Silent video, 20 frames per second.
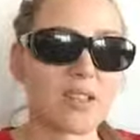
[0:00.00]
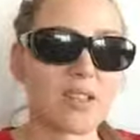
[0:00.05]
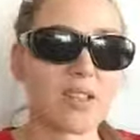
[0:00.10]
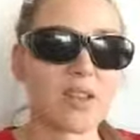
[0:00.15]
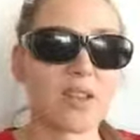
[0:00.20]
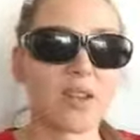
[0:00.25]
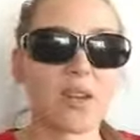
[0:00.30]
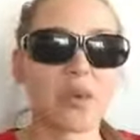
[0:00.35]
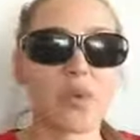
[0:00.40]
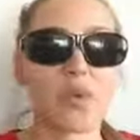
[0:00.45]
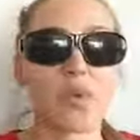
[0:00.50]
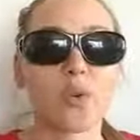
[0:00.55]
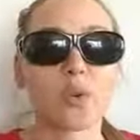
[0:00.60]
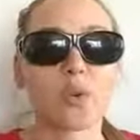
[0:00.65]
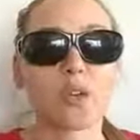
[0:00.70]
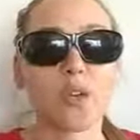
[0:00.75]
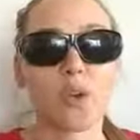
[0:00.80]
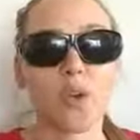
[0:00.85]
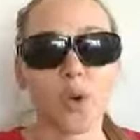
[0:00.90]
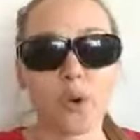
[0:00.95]
and I
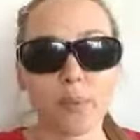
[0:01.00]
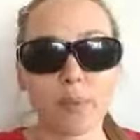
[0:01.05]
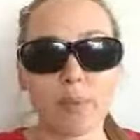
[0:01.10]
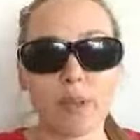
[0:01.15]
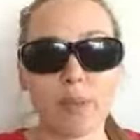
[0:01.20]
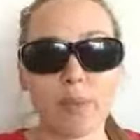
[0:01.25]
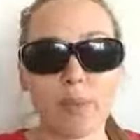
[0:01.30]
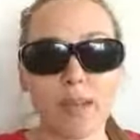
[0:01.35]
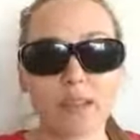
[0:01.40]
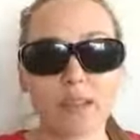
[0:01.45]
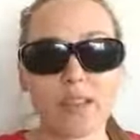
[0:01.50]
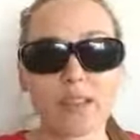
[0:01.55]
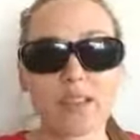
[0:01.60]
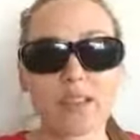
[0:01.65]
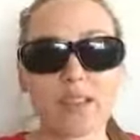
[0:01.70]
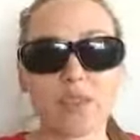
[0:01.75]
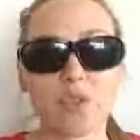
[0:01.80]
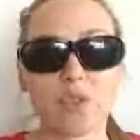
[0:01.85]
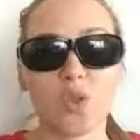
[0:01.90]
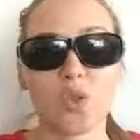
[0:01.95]
want to
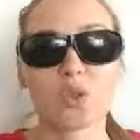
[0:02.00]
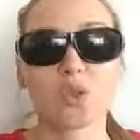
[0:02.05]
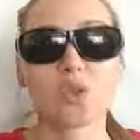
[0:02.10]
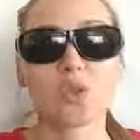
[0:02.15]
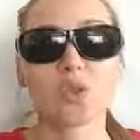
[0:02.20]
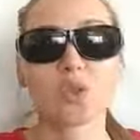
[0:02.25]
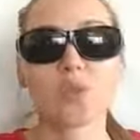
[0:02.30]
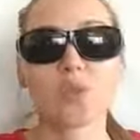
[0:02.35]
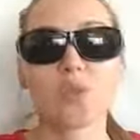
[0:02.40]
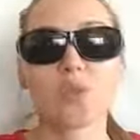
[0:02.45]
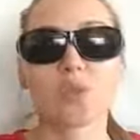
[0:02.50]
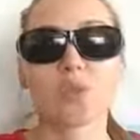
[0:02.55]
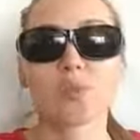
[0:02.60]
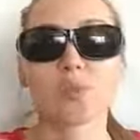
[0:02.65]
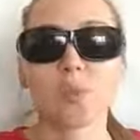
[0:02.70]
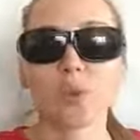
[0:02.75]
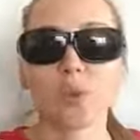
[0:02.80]
compliment this doctor's office